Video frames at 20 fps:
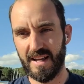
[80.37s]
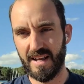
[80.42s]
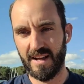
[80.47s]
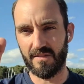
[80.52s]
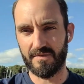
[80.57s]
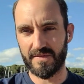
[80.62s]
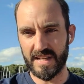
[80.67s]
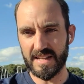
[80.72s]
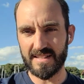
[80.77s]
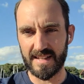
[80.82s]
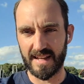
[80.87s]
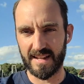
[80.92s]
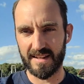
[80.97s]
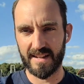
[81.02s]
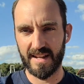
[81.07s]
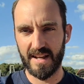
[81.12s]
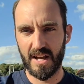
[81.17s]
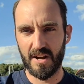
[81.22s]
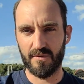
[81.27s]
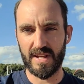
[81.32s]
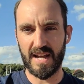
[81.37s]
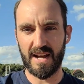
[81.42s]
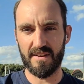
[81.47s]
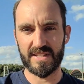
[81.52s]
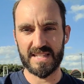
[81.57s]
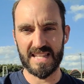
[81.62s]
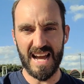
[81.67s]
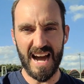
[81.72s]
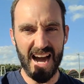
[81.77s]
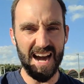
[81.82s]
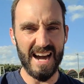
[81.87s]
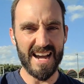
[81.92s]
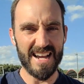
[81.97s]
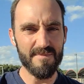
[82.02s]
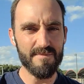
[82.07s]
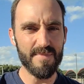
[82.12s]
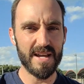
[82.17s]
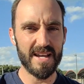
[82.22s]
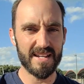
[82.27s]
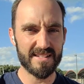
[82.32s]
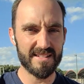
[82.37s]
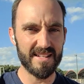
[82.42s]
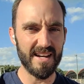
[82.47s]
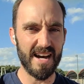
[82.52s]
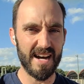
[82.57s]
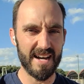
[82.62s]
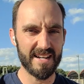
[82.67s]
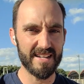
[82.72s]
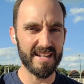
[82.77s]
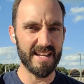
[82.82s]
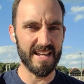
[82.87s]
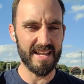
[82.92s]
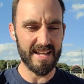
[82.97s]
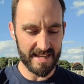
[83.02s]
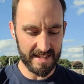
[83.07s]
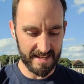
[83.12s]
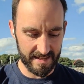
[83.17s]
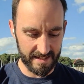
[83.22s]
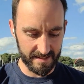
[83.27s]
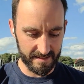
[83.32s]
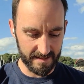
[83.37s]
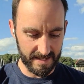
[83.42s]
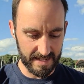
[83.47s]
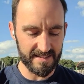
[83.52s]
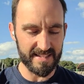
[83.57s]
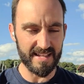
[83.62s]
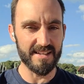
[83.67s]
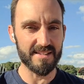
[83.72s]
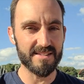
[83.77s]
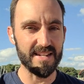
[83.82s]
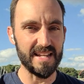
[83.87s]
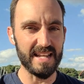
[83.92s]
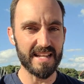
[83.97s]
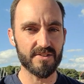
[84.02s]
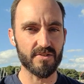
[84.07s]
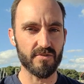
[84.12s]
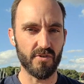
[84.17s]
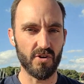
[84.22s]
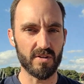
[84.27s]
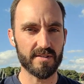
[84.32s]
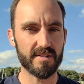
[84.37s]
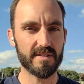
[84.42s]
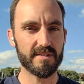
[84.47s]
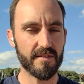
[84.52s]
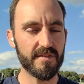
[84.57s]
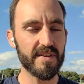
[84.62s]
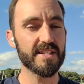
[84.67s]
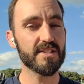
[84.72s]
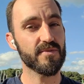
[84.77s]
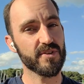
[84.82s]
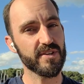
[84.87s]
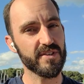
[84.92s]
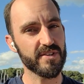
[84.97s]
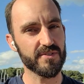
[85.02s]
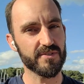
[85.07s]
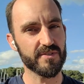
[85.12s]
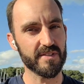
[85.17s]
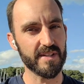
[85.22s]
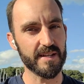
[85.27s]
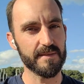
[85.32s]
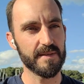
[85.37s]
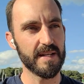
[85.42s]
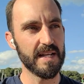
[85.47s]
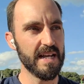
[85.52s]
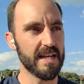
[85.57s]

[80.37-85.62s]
On this end, we have the high-paced, high-intensity intervals, the things we're going to do today.